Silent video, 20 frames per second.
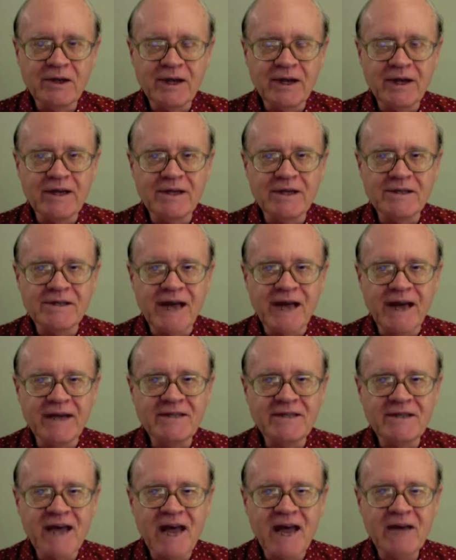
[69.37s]
It is a
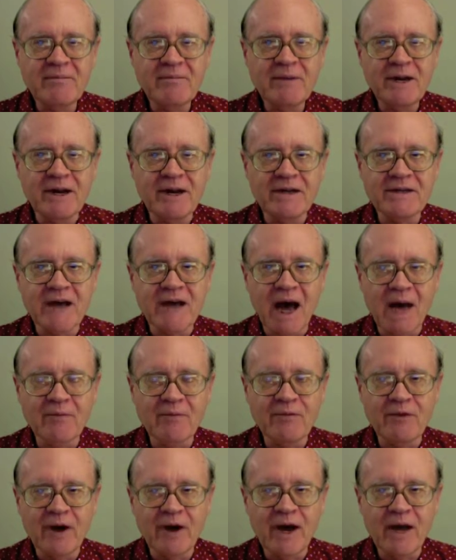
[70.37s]
10-minute time
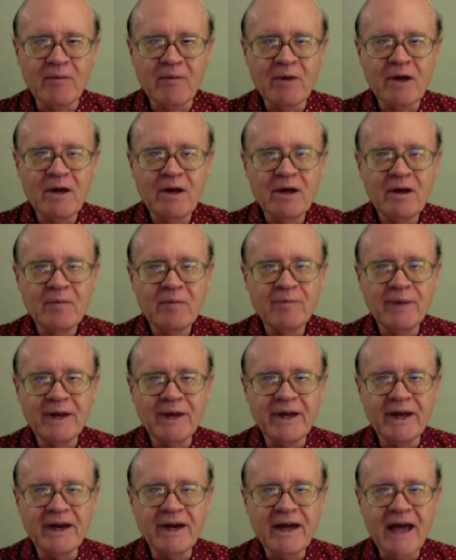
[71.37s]
frame
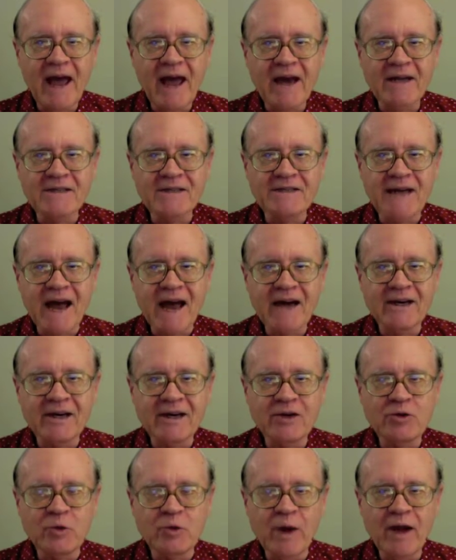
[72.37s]
beginning at exactly
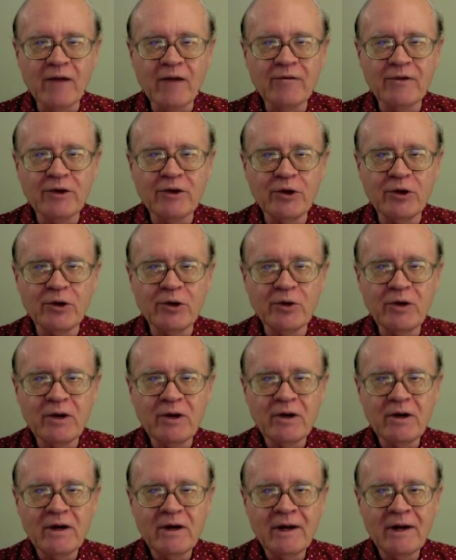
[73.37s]
12 noon